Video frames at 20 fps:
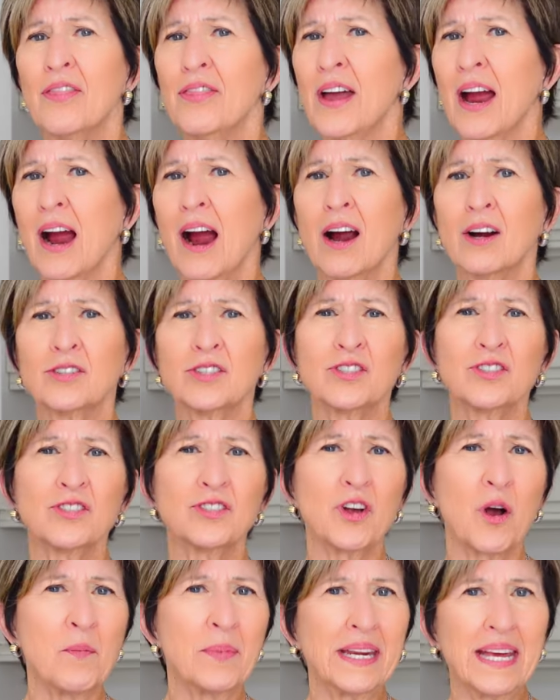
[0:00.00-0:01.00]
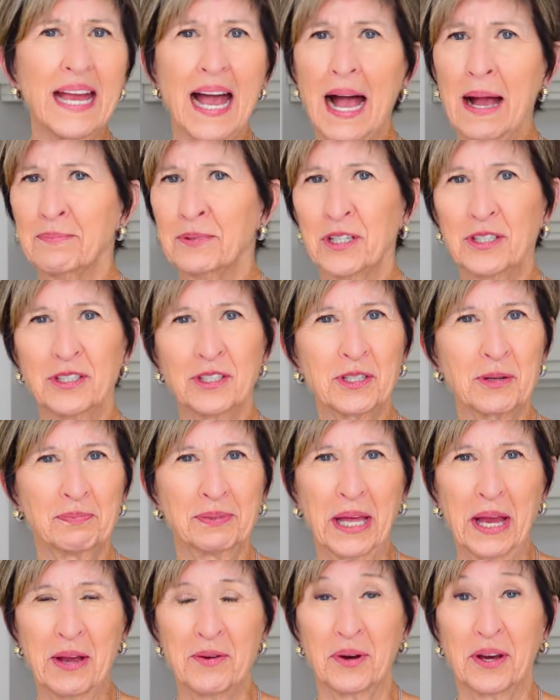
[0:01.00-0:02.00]
There are so many options to
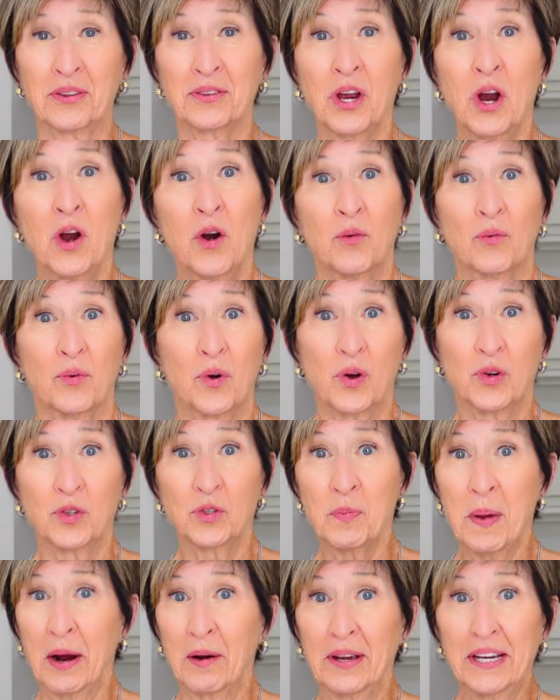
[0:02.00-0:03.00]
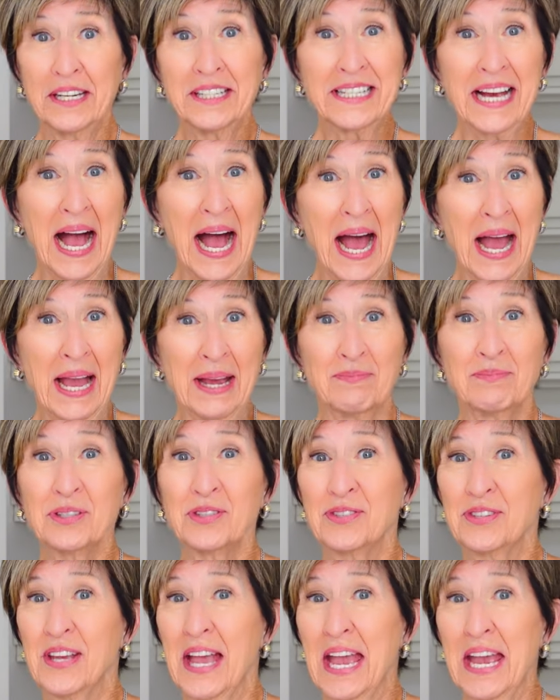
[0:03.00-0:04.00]
play with rosemary, thyme,
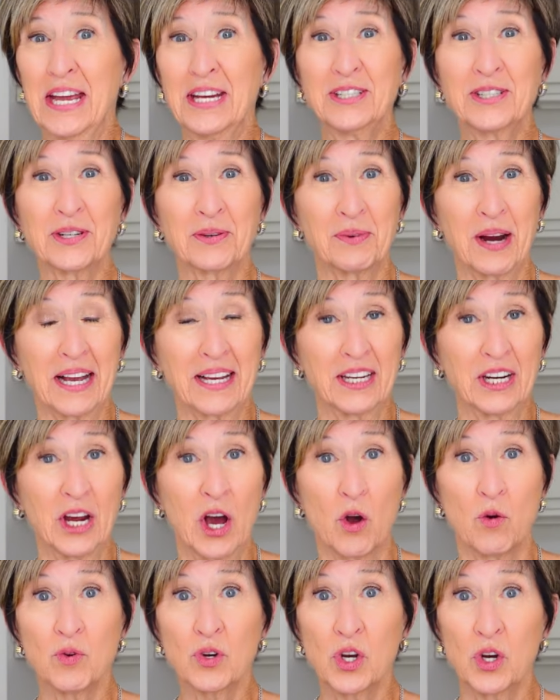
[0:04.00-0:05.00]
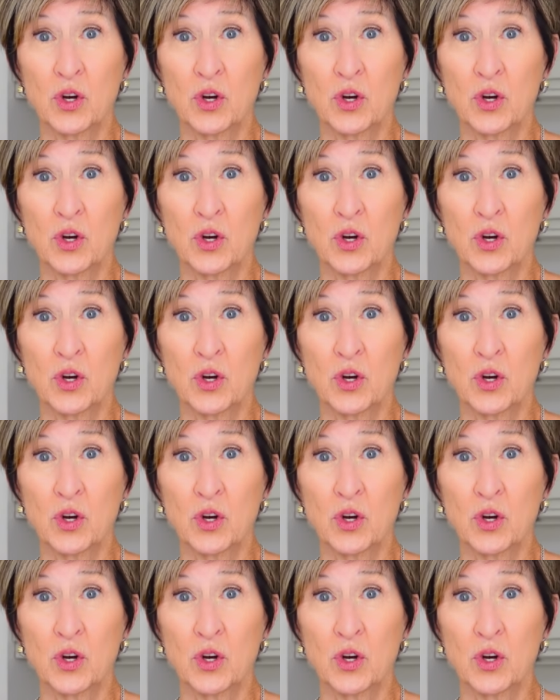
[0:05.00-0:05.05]
sage, oregano,